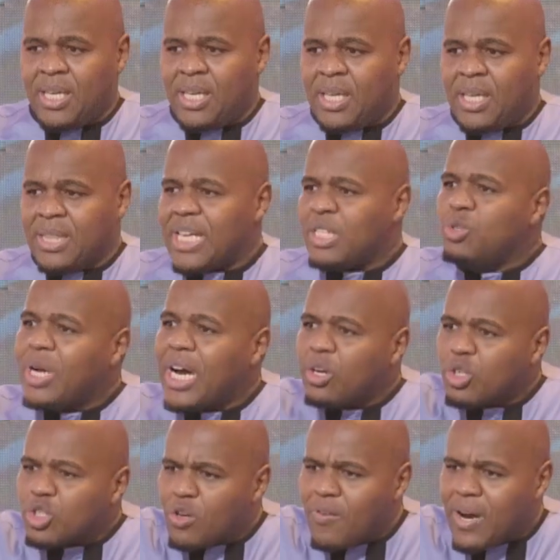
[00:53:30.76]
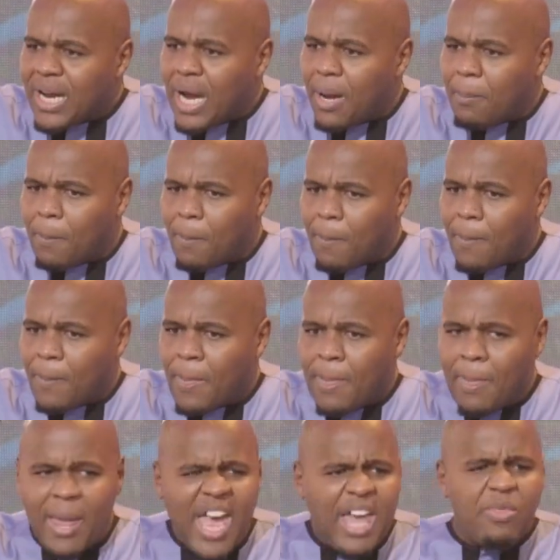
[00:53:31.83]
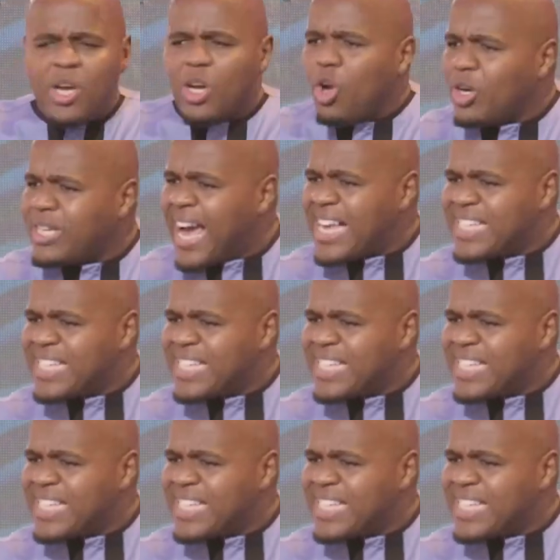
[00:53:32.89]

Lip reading: that you cannot overcome. And the Lord has